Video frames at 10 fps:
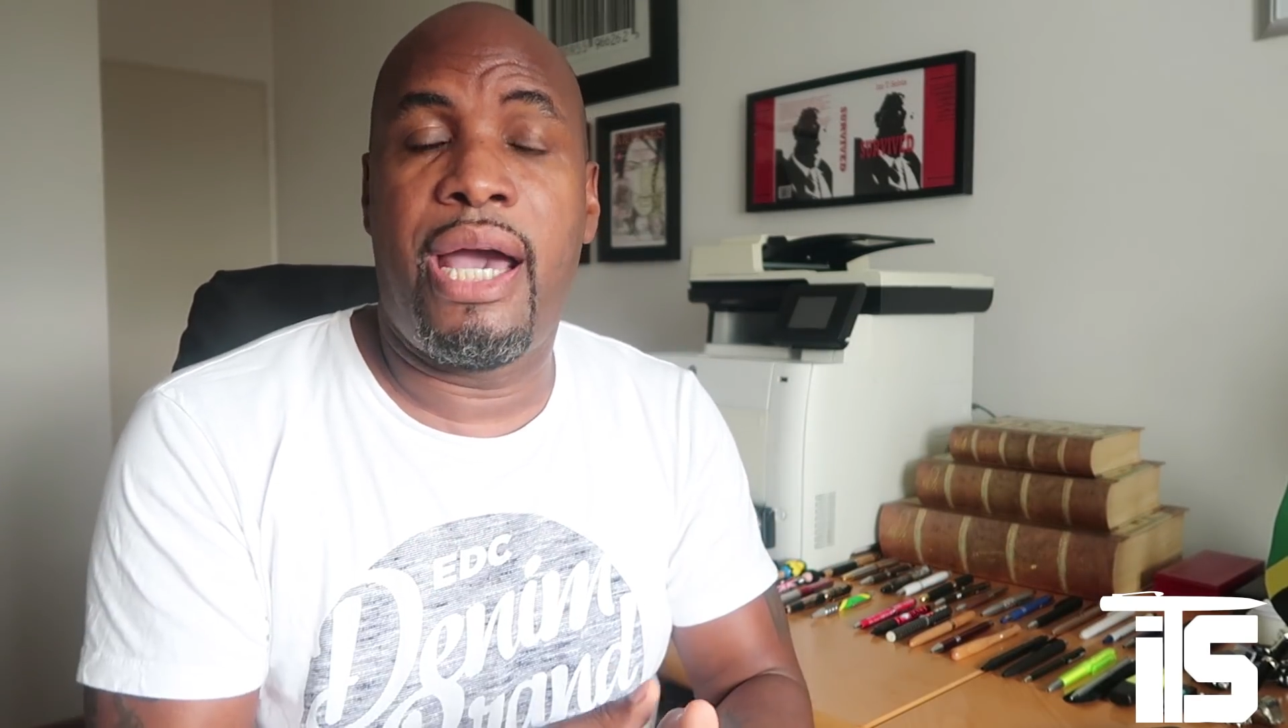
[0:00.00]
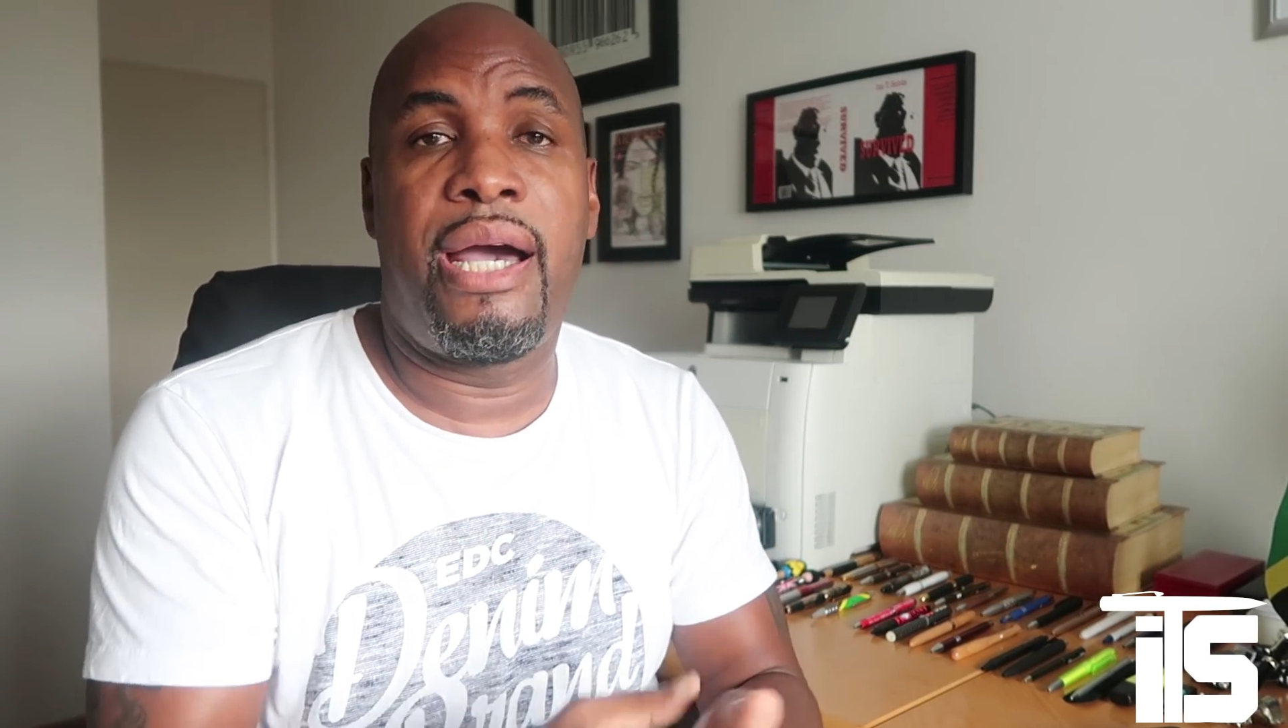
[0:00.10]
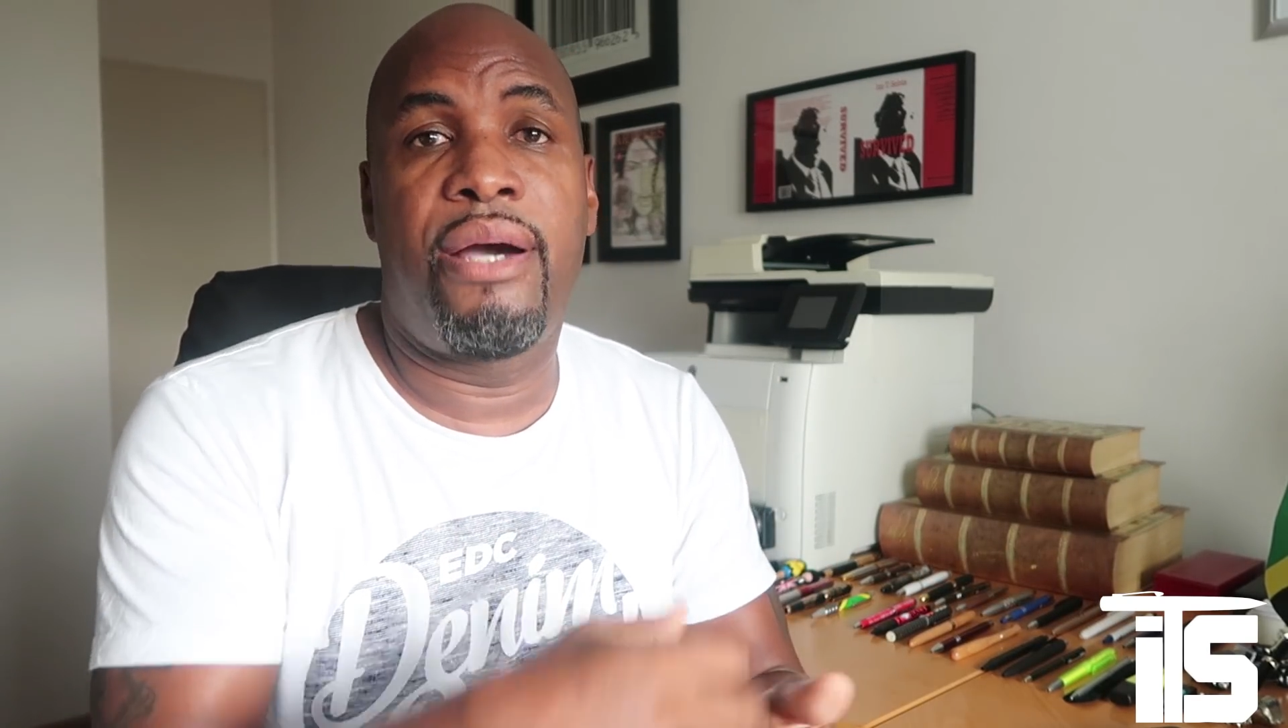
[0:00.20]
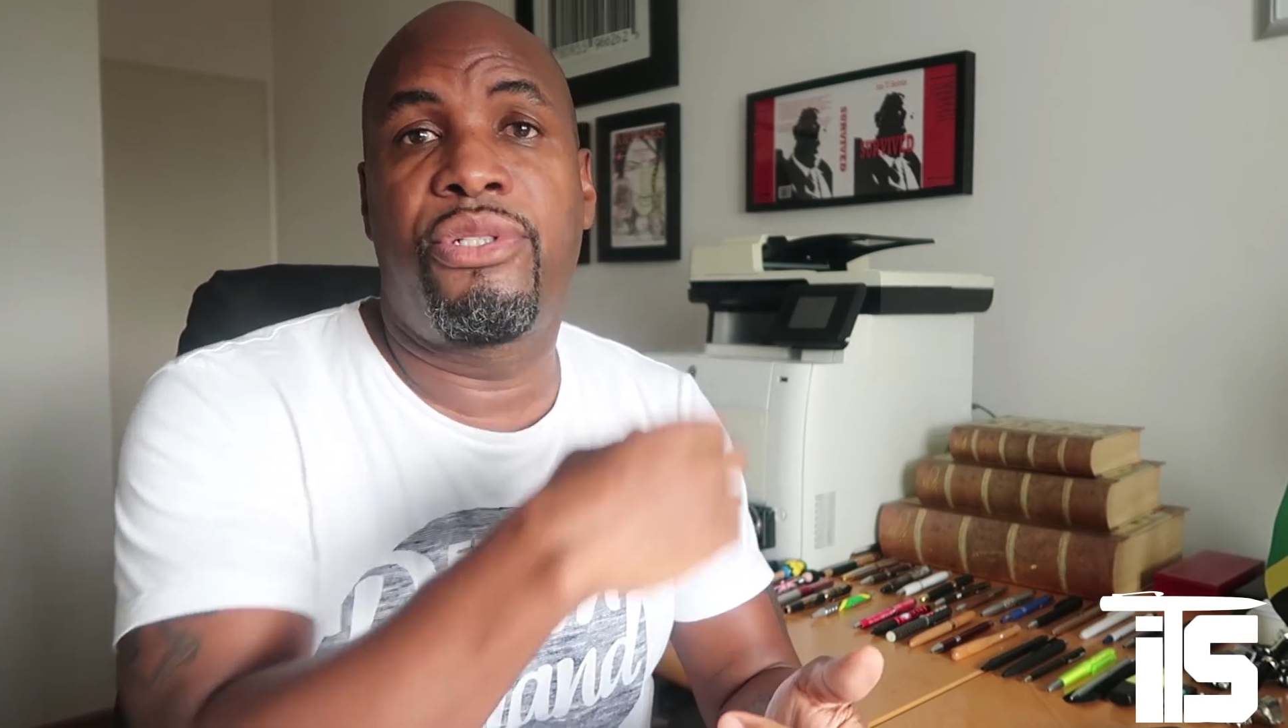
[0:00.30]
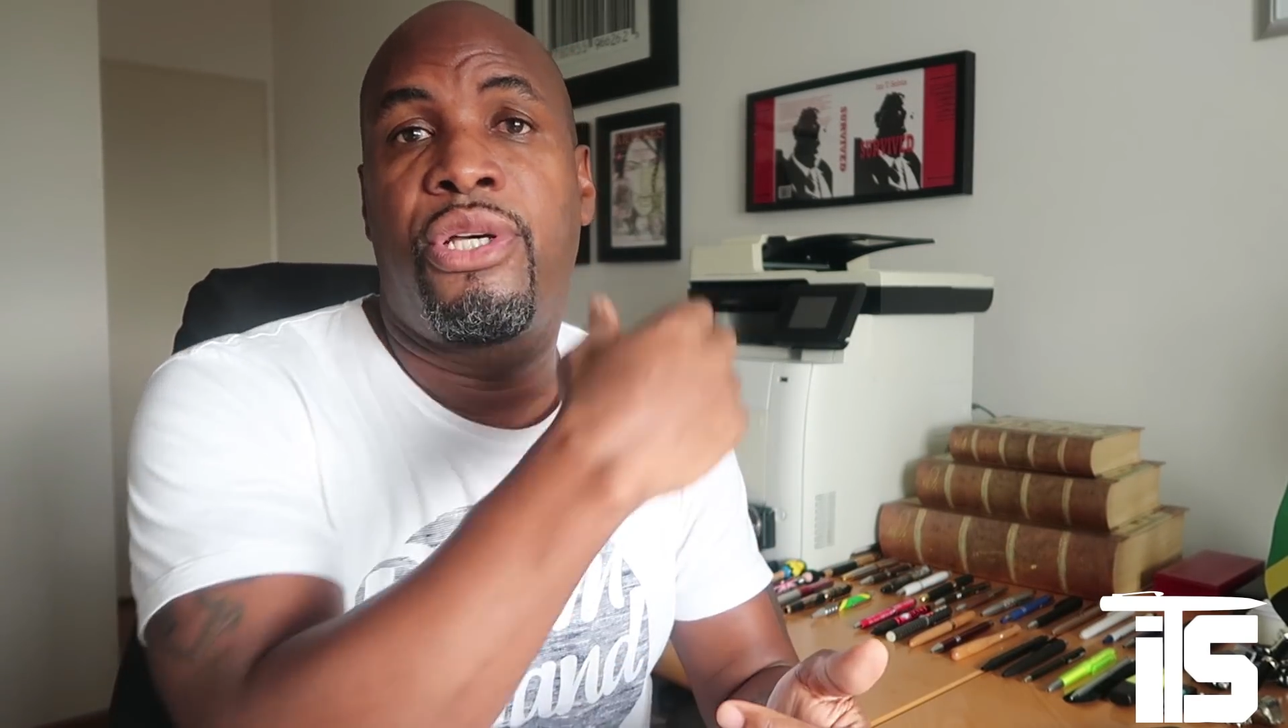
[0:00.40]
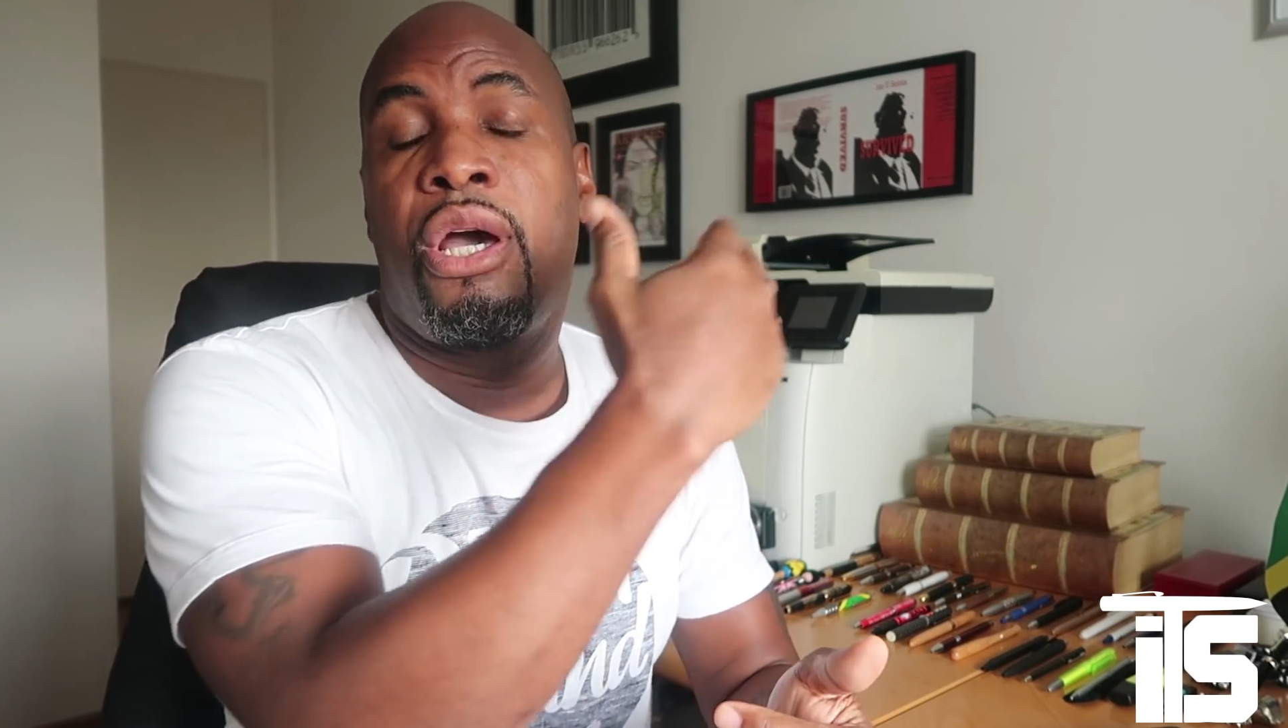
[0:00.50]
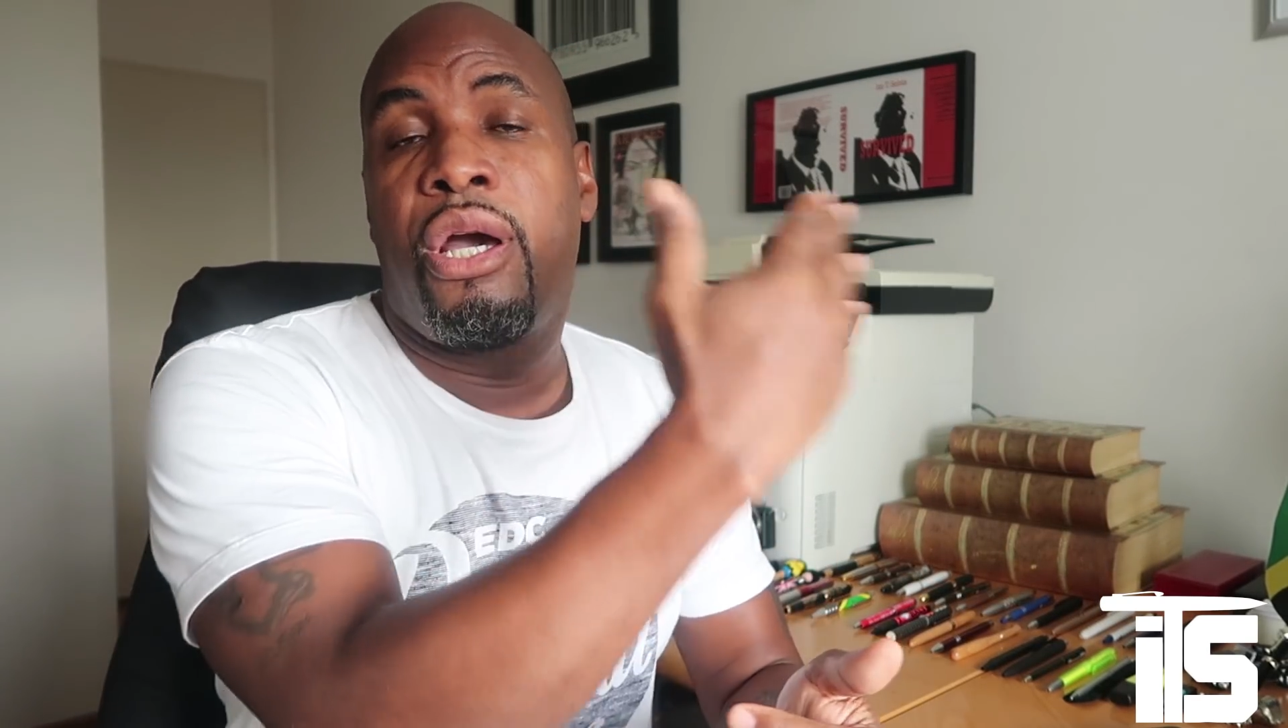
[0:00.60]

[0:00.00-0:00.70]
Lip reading: house,